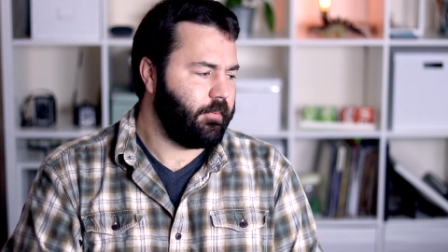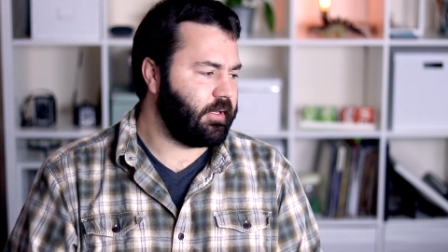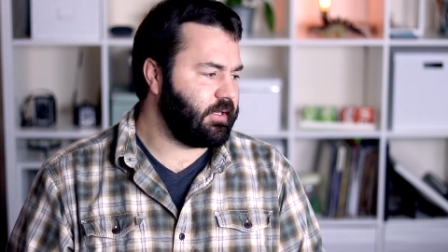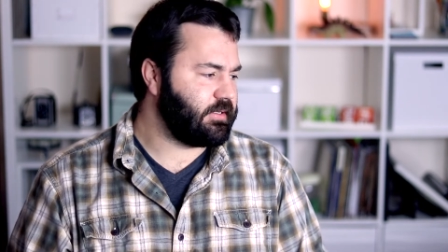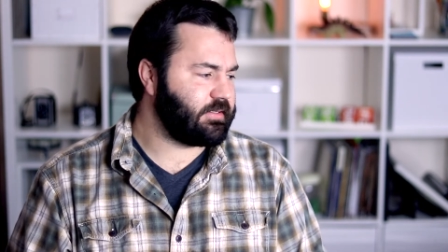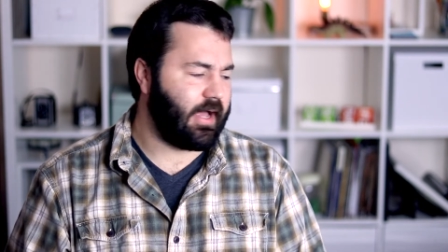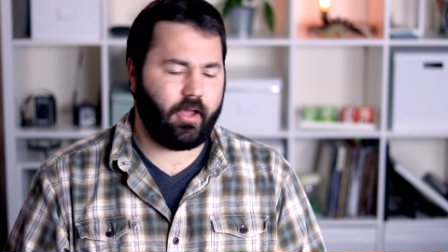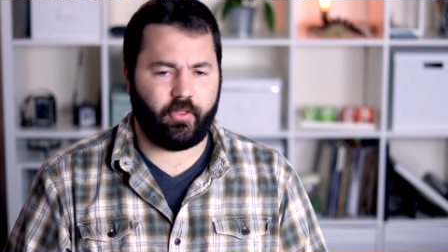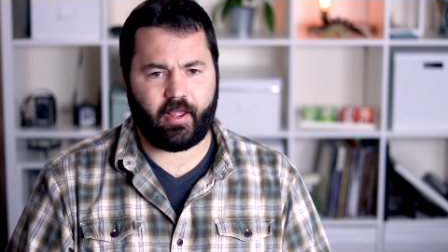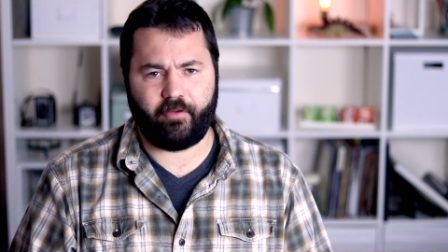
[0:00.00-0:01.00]
because
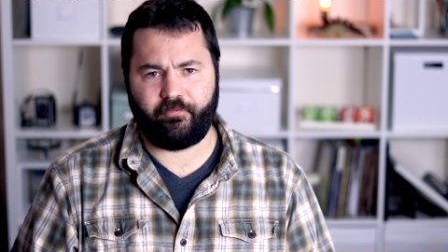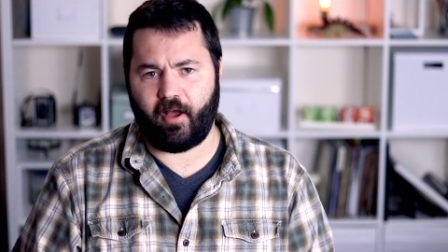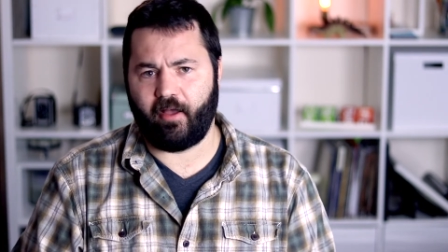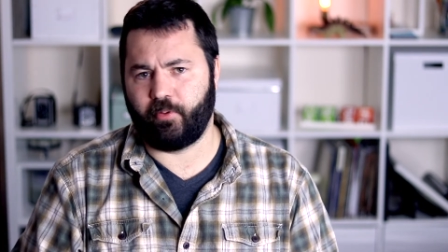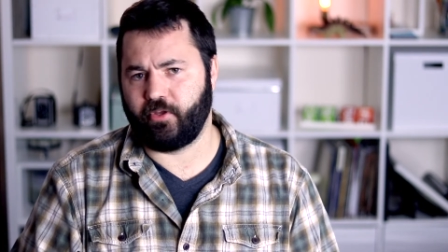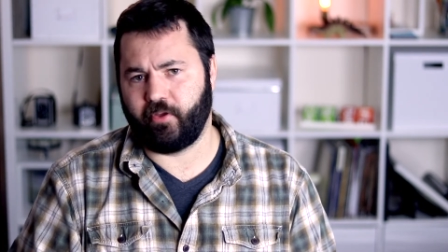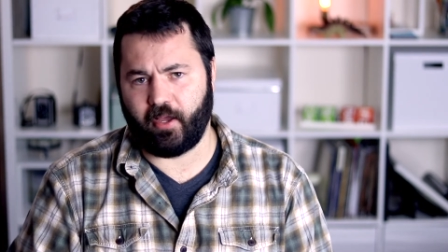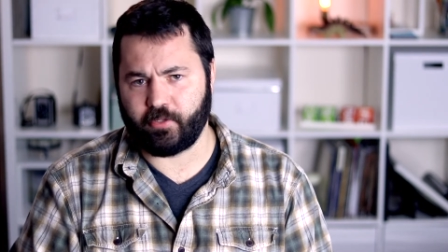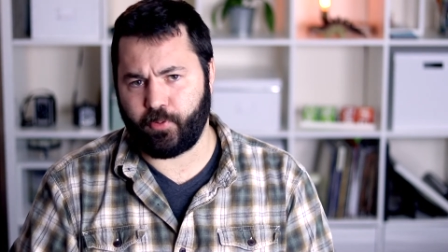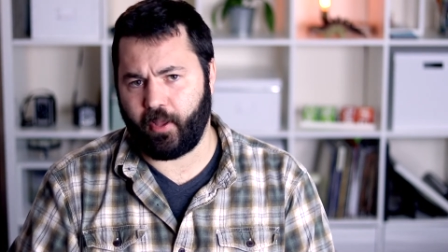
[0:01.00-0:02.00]
I only got 5, but you
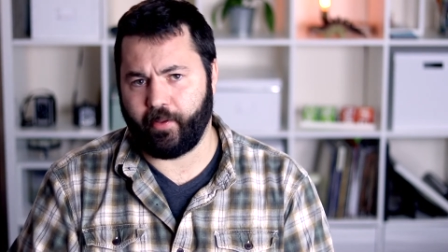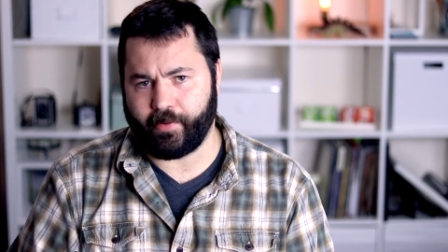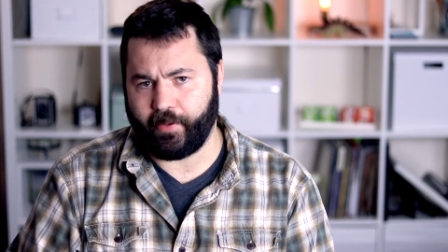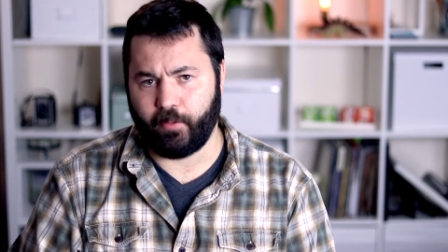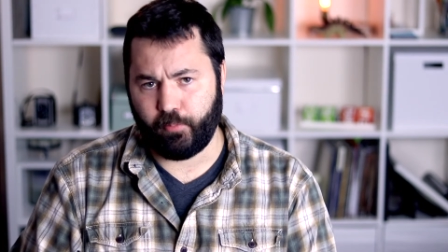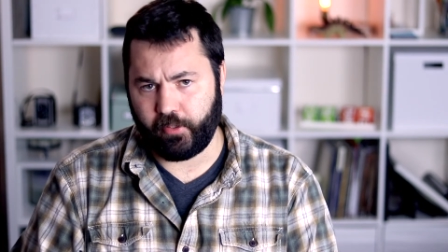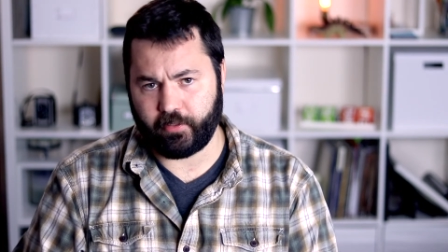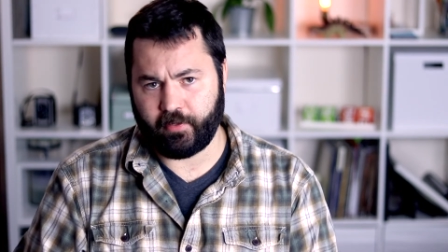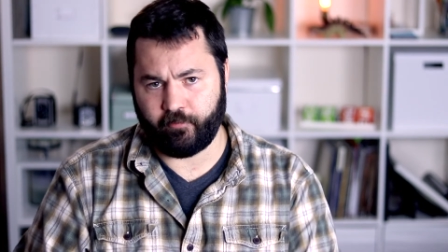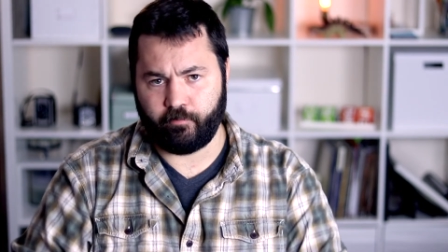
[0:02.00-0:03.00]
guys probably got a
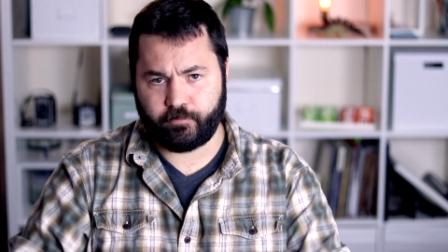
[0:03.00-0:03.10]
million of them.